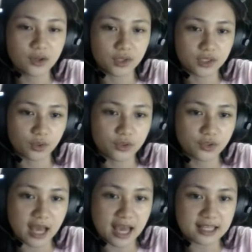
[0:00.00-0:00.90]
It
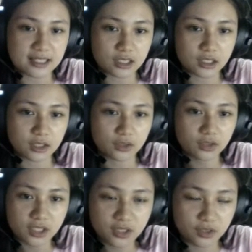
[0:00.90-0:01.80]
also has a
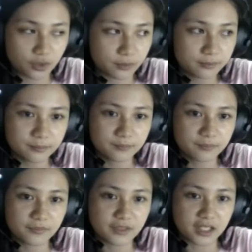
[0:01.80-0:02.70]
nucleosome
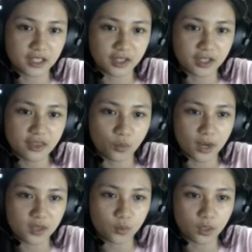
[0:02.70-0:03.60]
here, the
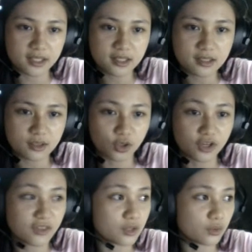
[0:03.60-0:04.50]
white ones,
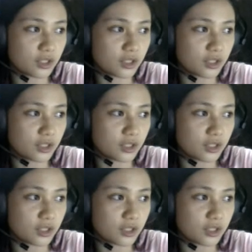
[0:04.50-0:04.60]
or the